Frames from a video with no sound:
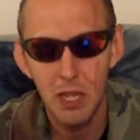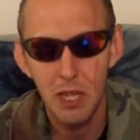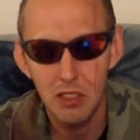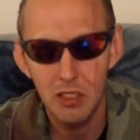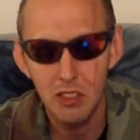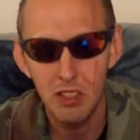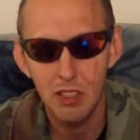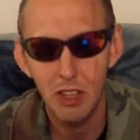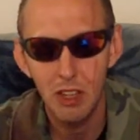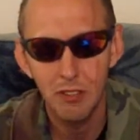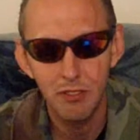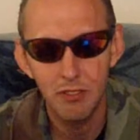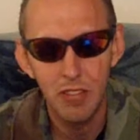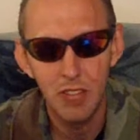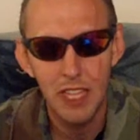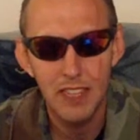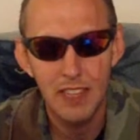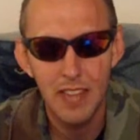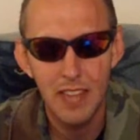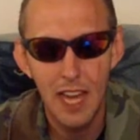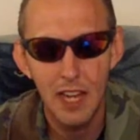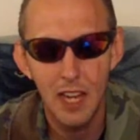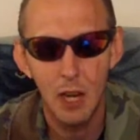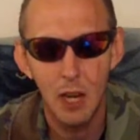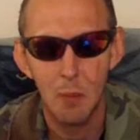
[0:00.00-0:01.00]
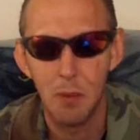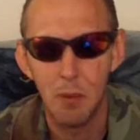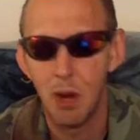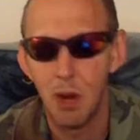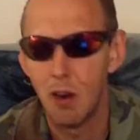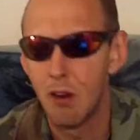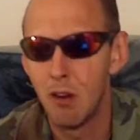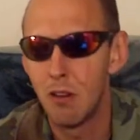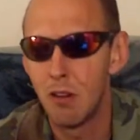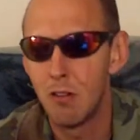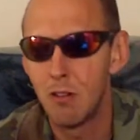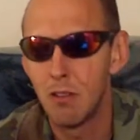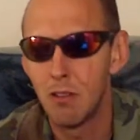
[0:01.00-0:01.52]
Bring stuff like that up.
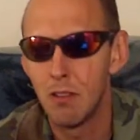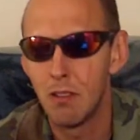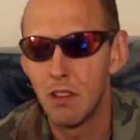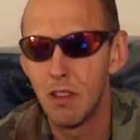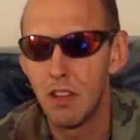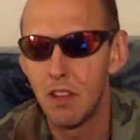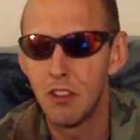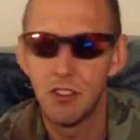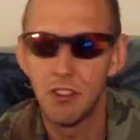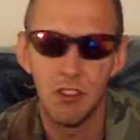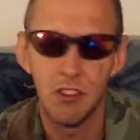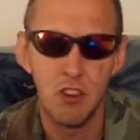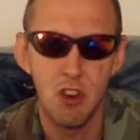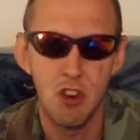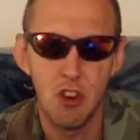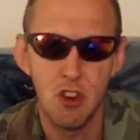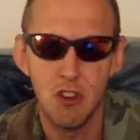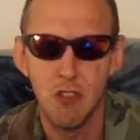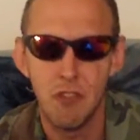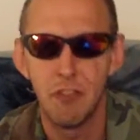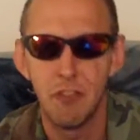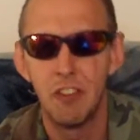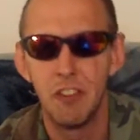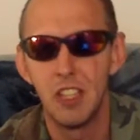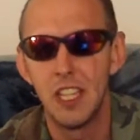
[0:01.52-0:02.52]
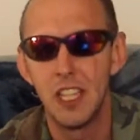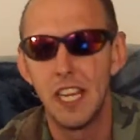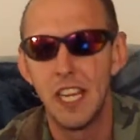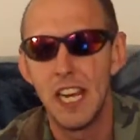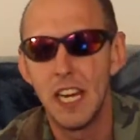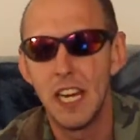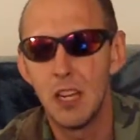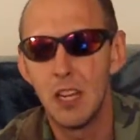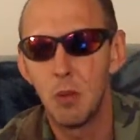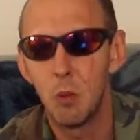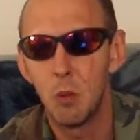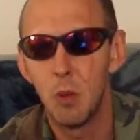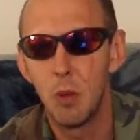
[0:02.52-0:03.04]
Is the church
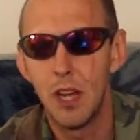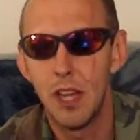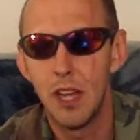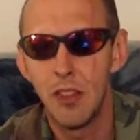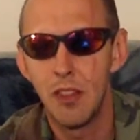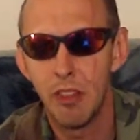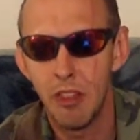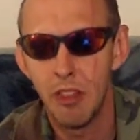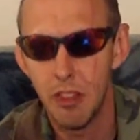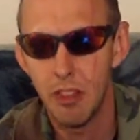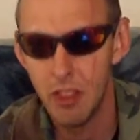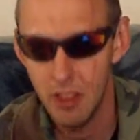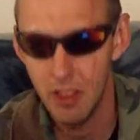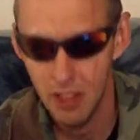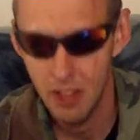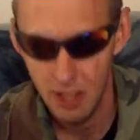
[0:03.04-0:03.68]
affiliated with